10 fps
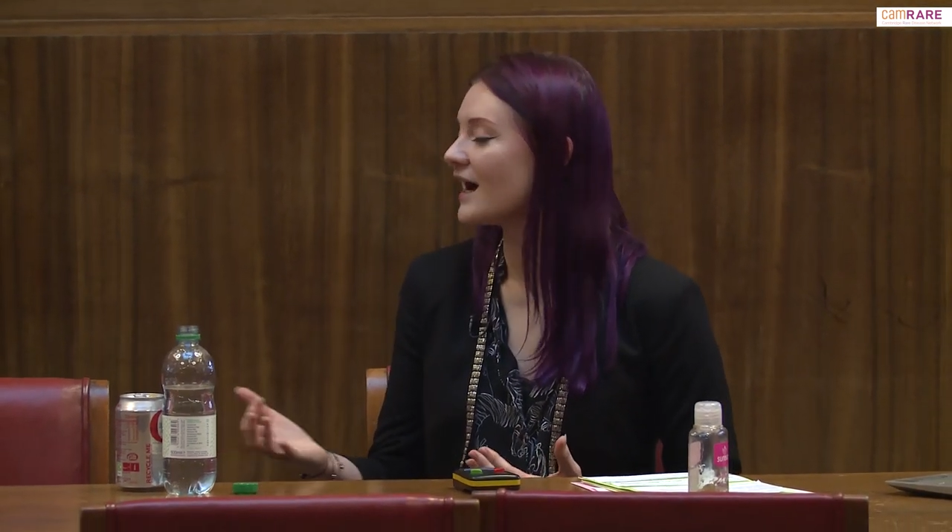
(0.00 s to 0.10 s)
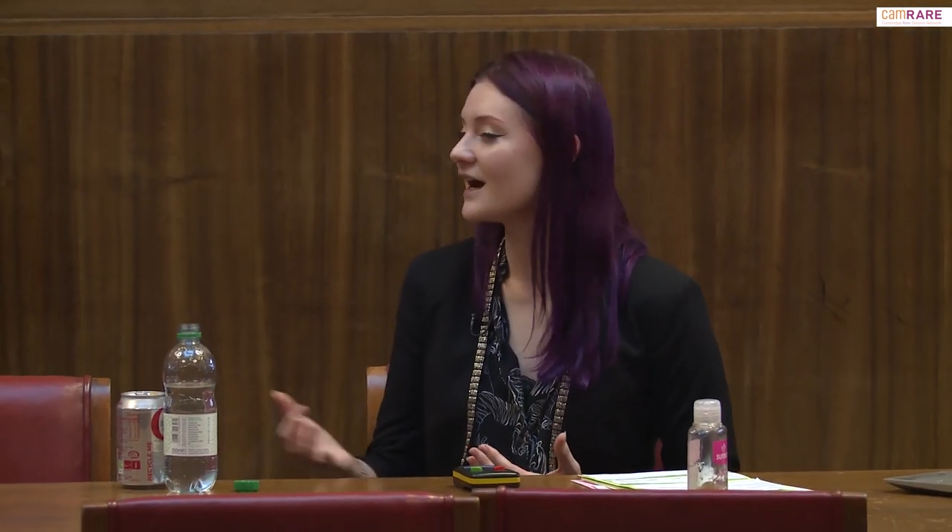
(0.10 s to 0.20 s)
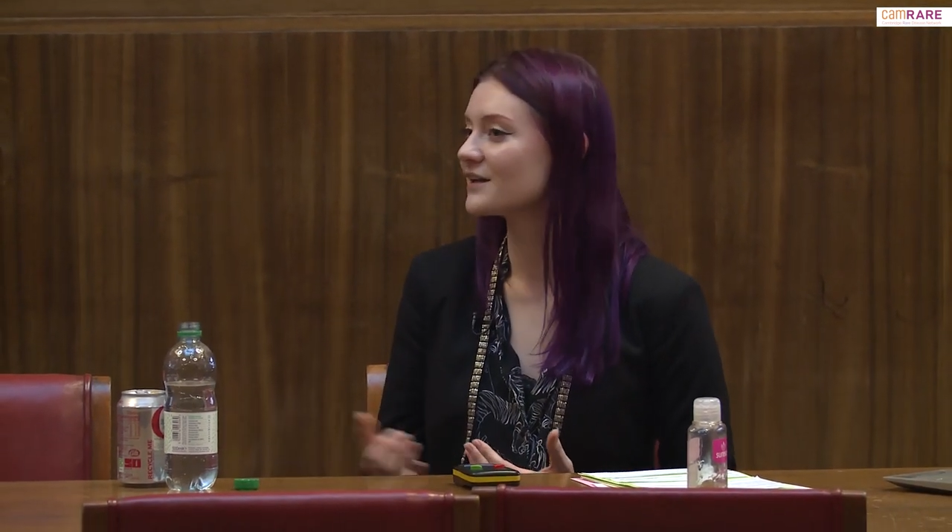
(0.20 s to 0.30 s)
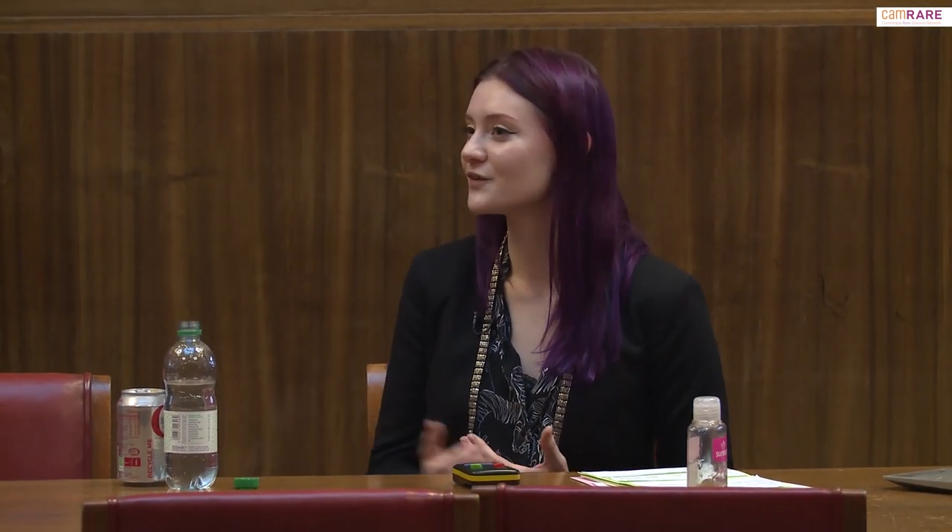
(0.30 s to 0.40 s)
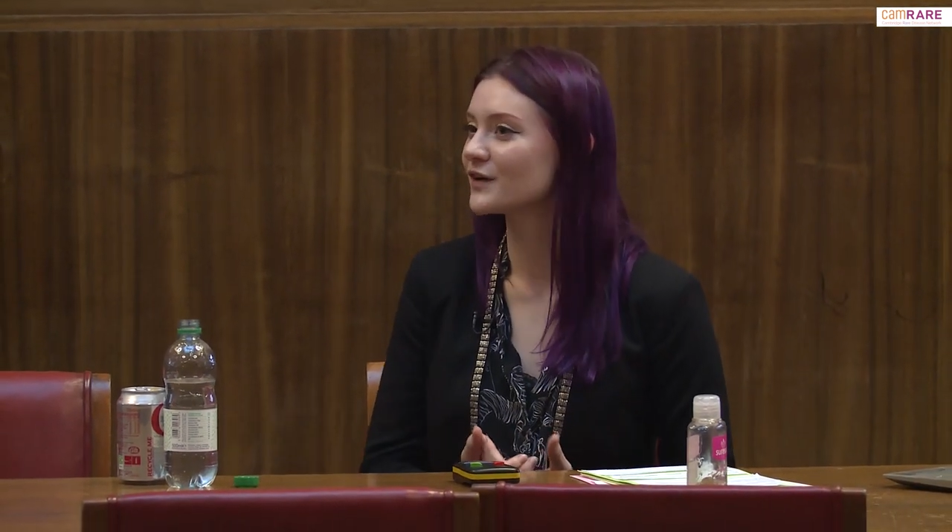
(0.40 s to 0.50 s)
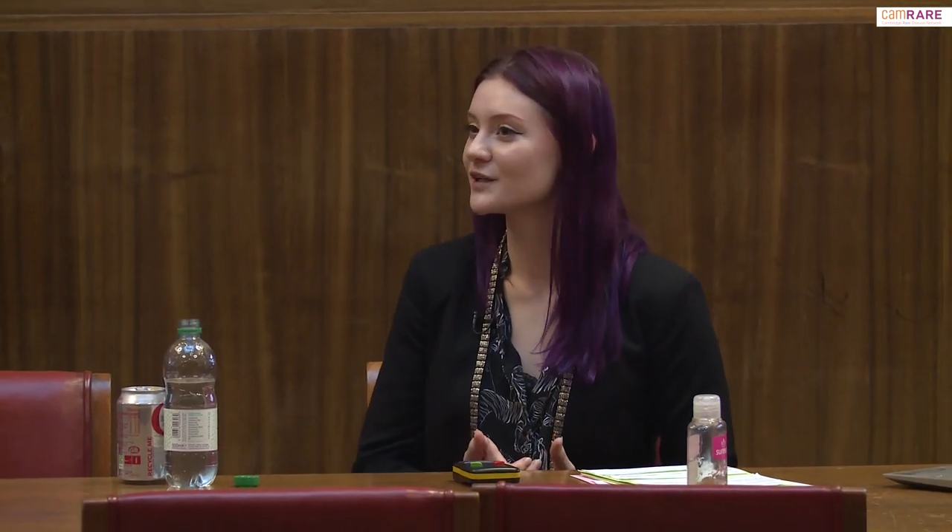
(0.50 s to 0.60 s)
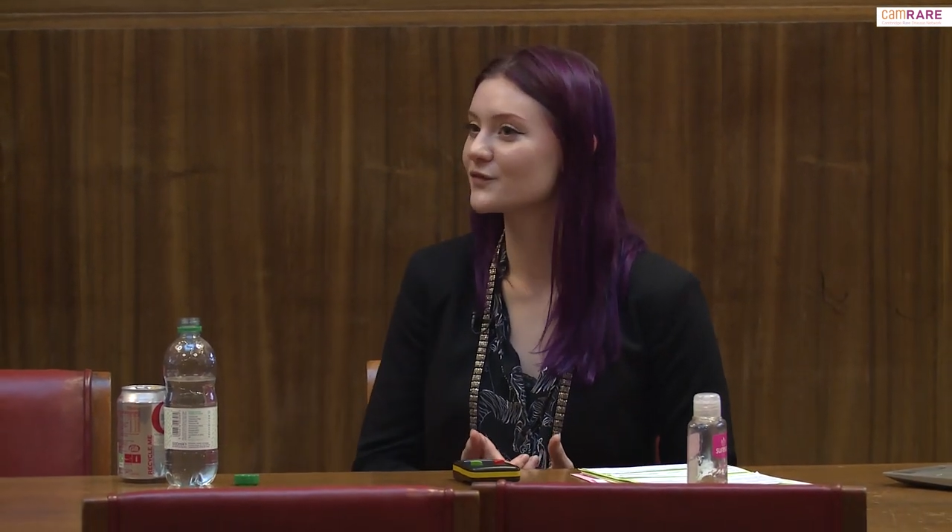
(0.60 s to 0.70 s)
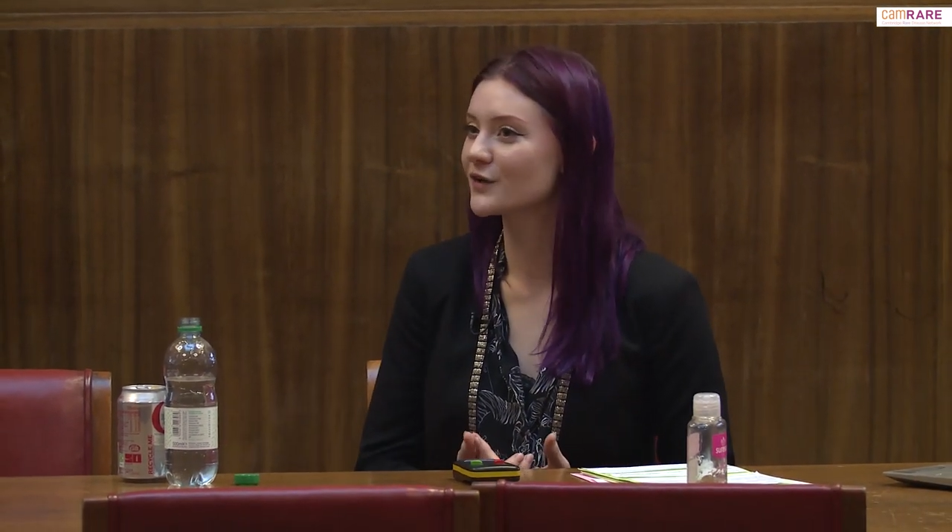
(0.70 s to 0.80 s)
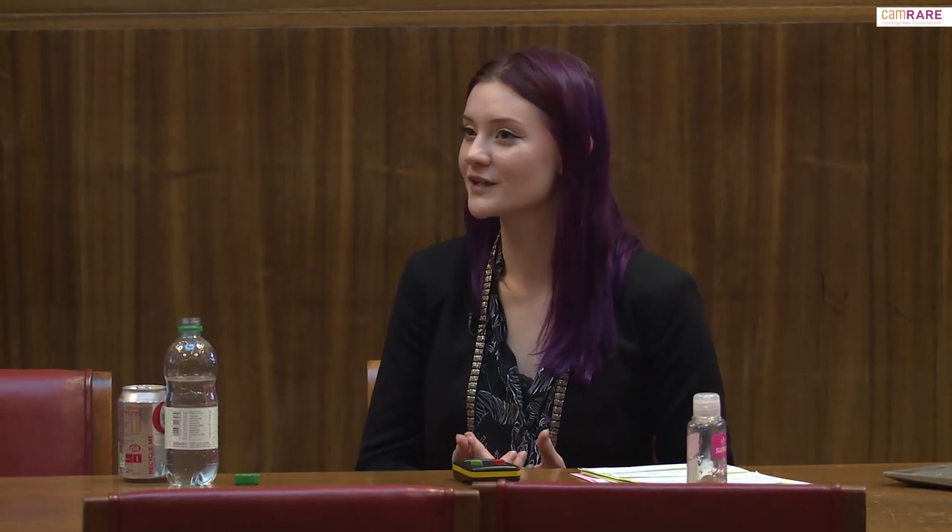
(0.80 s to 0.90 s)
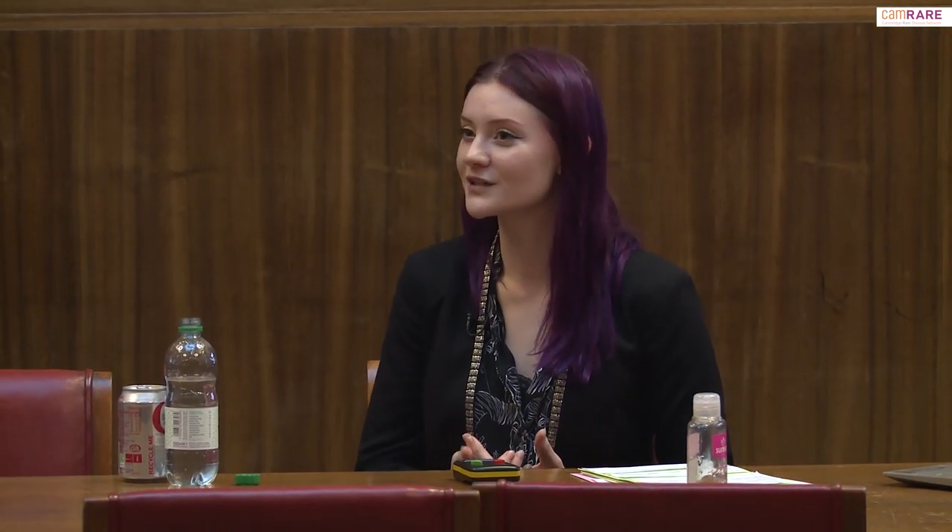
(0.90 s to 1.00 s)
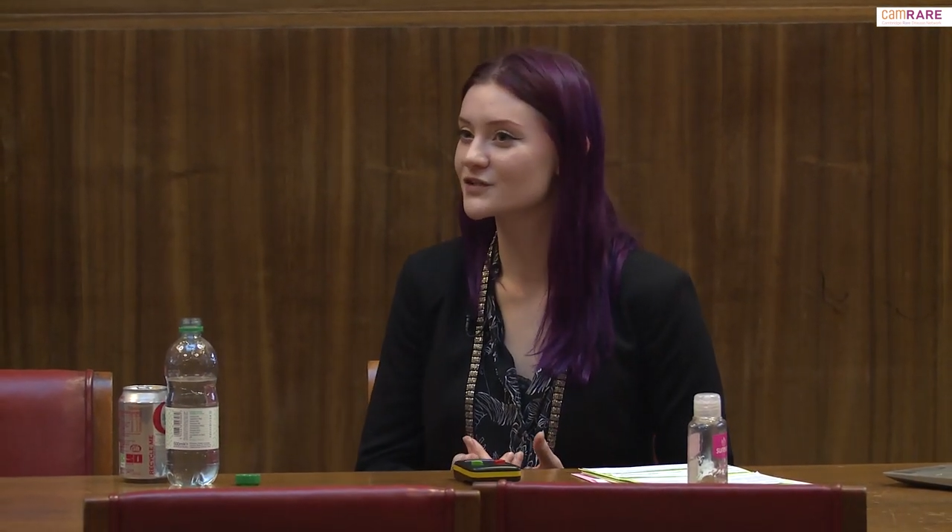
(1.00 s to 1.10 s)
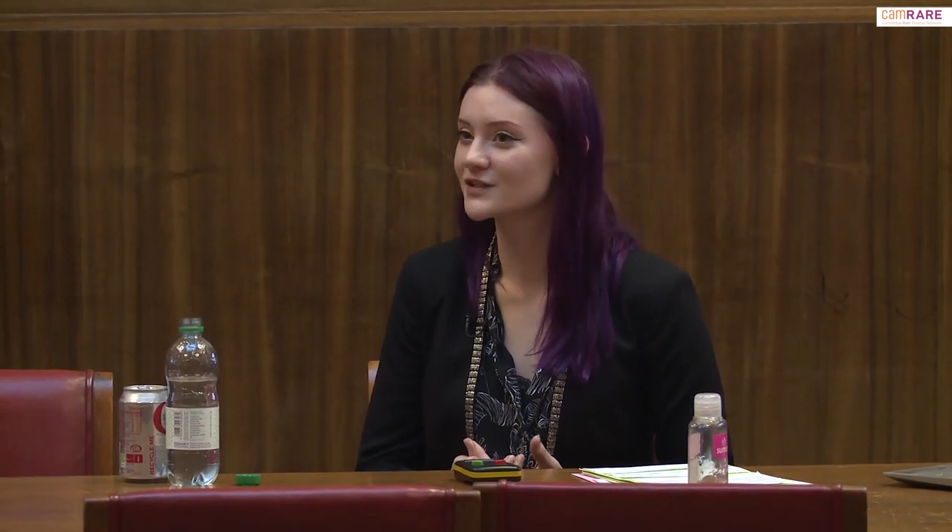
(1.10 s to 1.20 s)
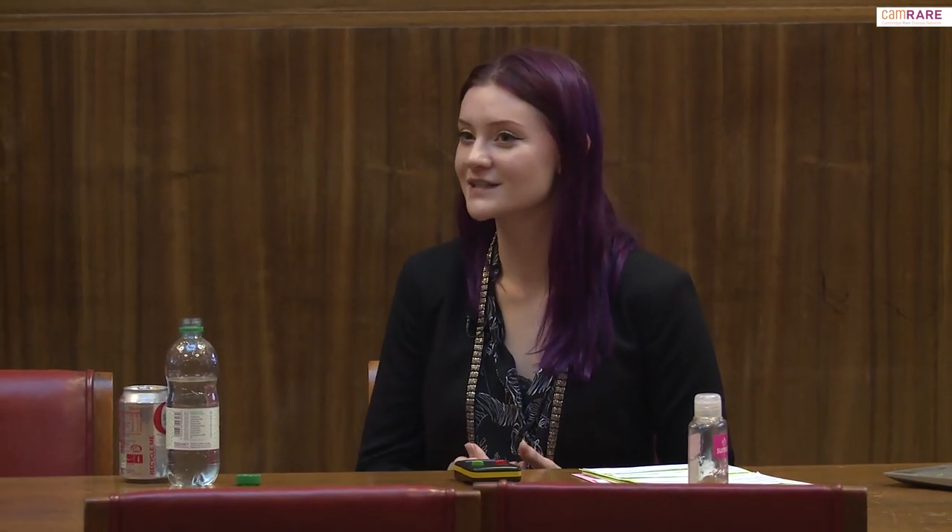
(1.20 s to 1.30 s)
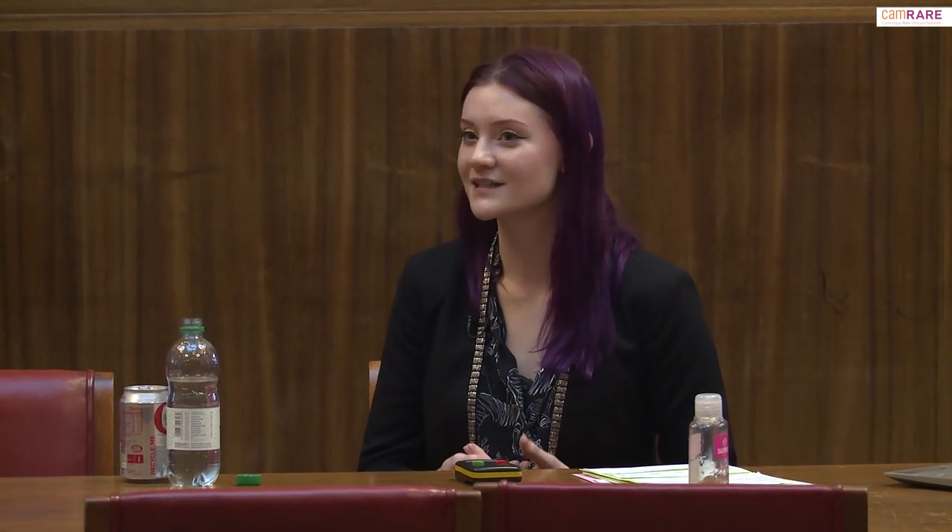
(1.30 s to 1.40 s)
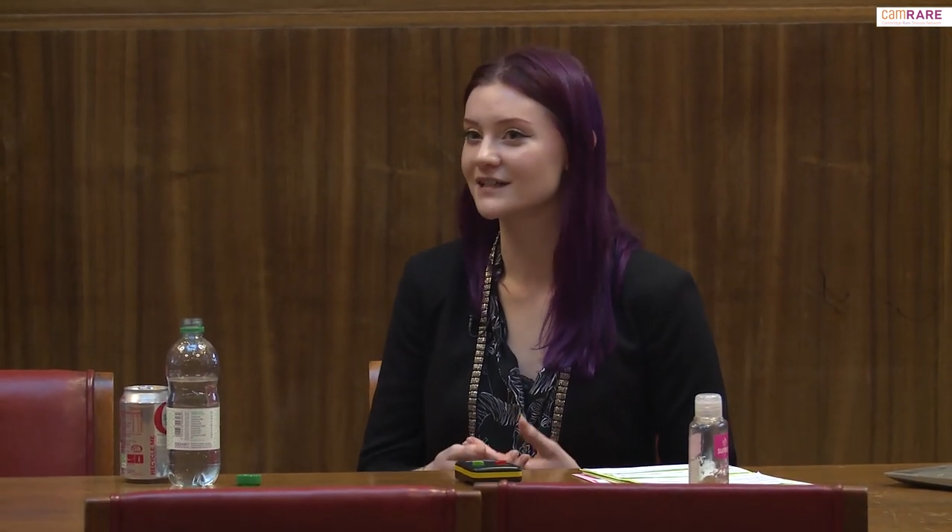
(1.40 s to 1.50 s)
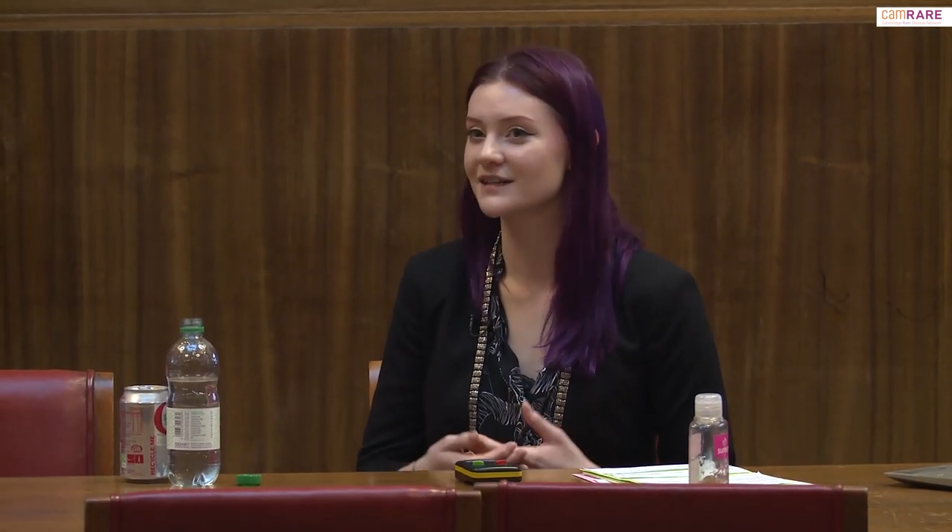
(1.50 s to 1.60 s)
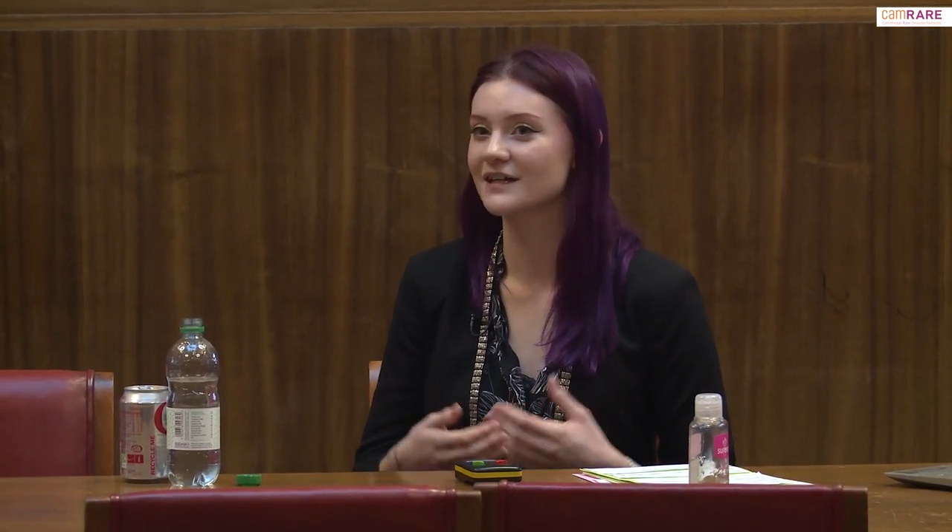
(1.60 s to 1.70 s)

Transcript: And I find it very interesting